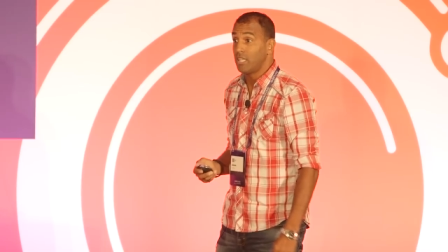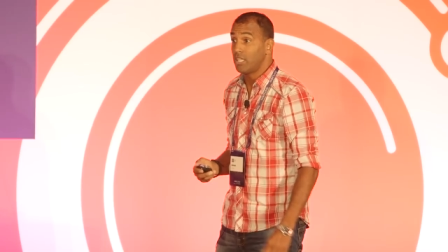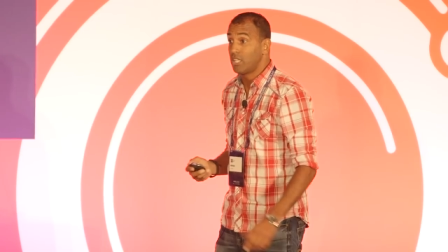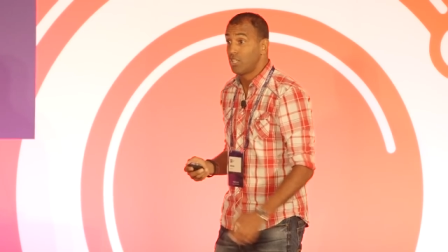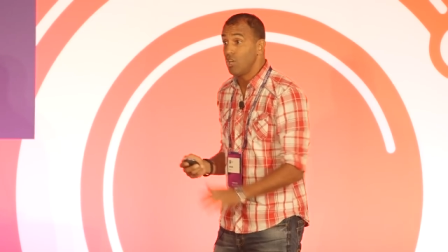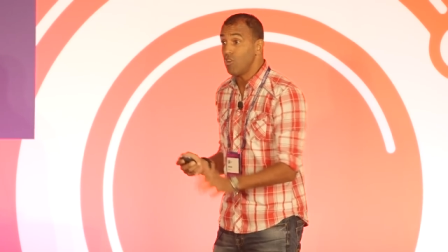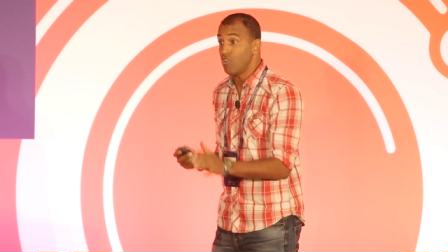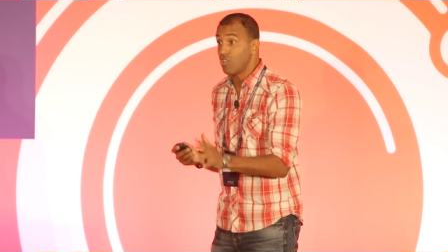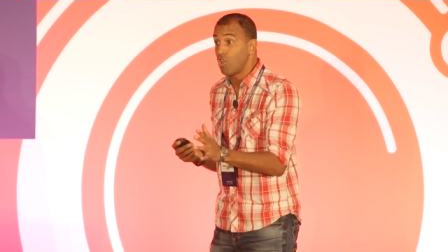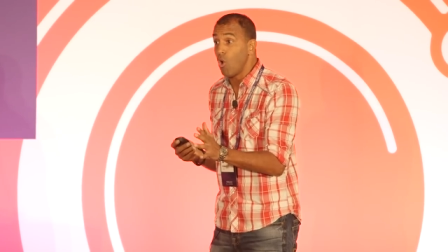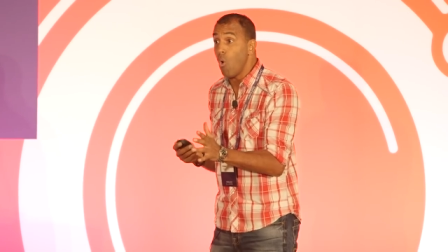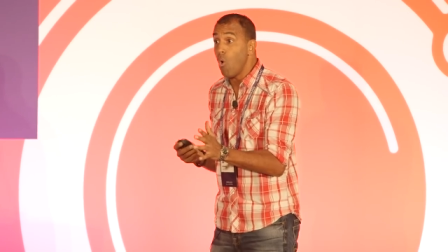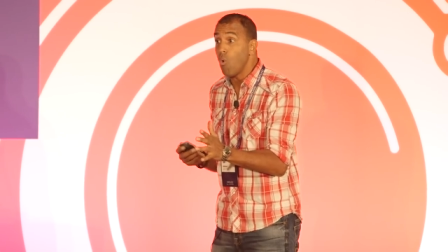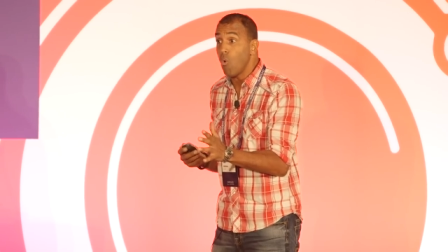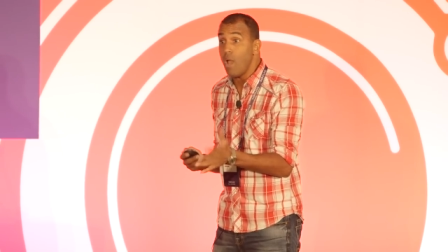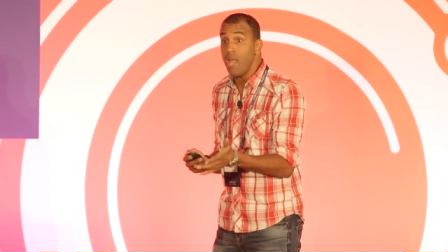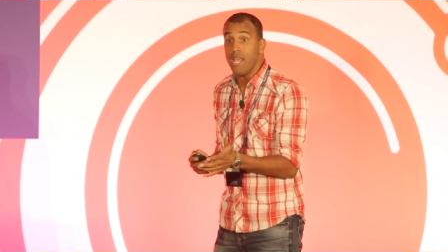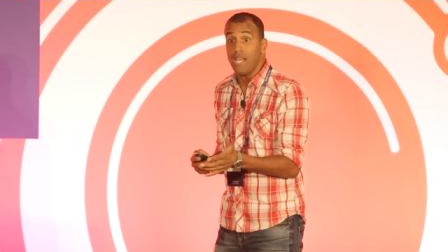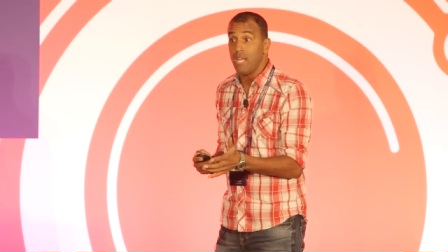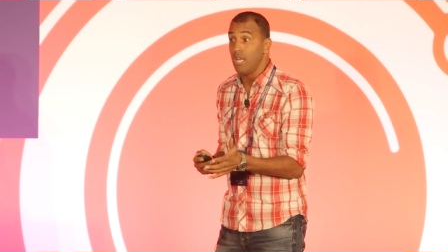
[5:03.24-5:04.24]
Like, just go
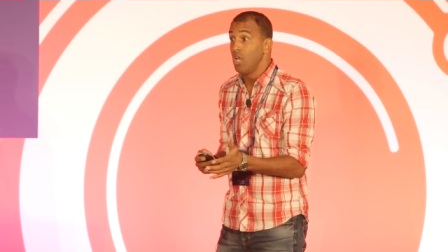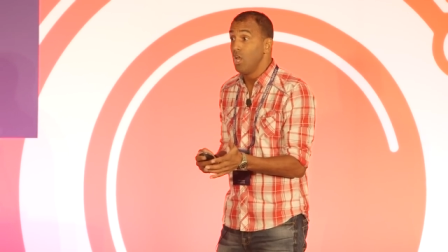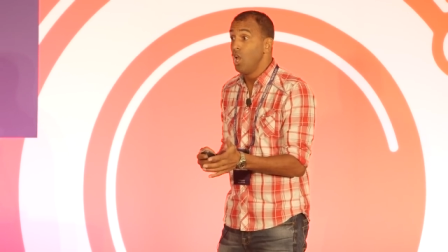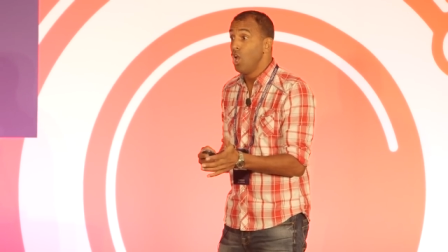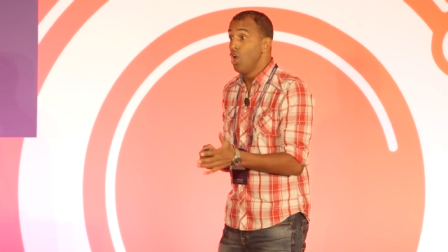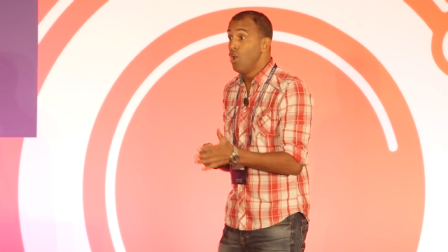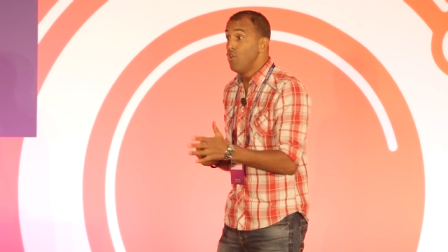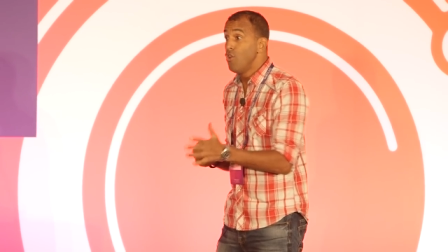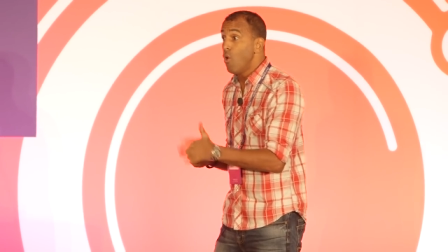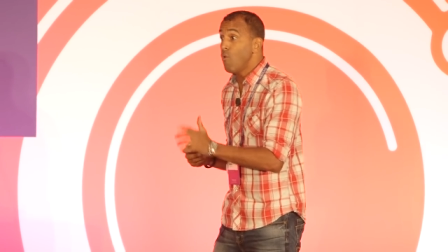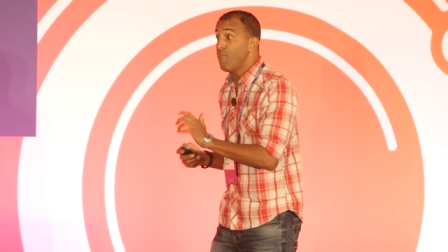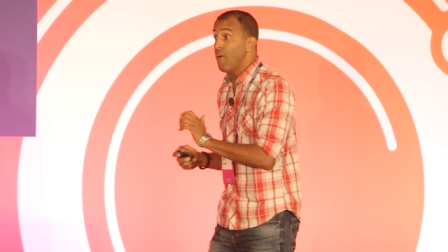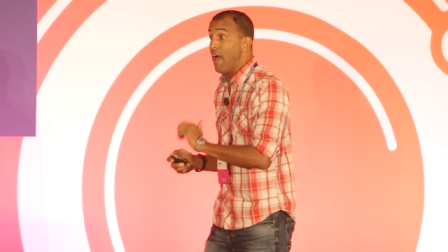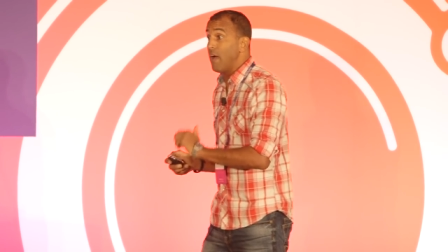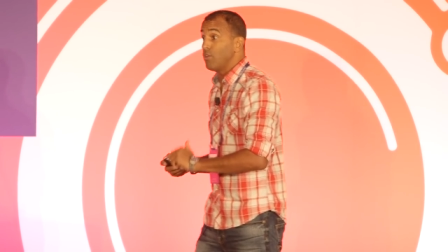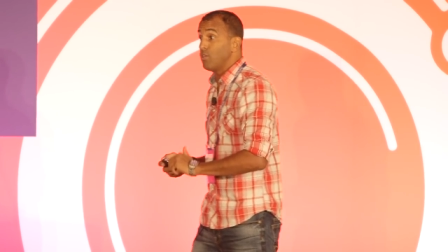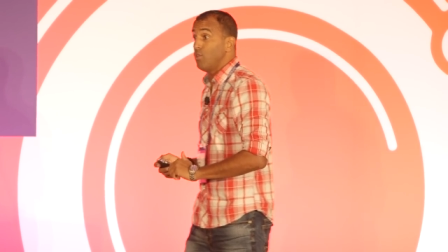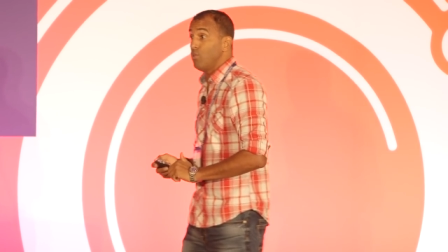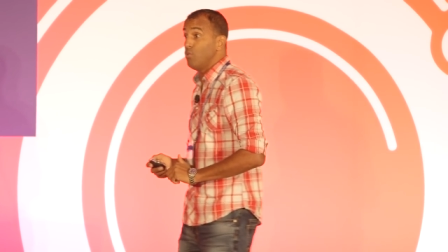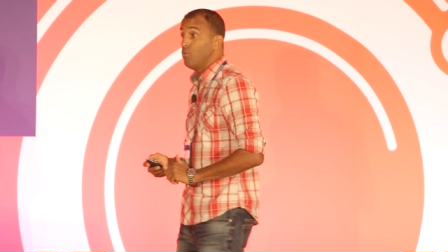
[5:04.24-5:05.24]
away. No
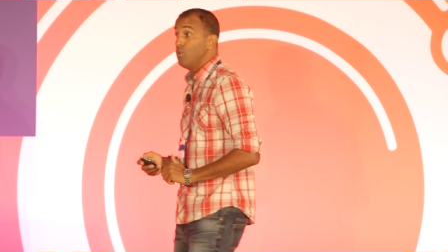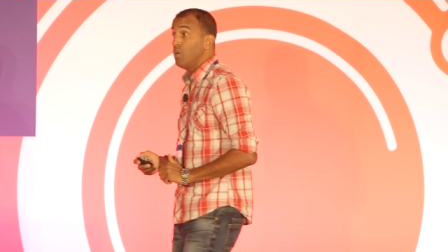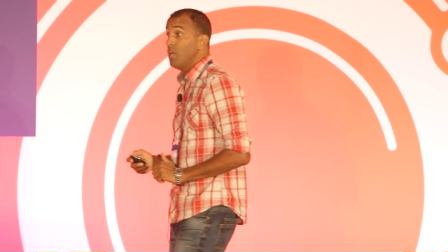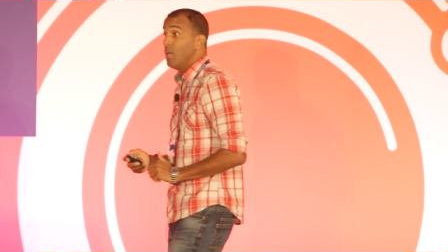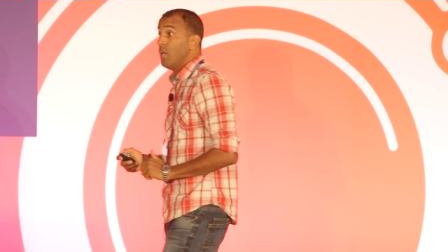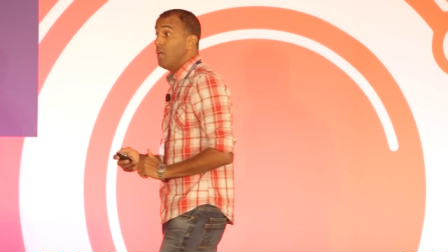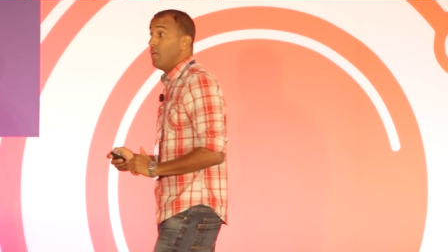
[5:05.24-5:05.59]
value,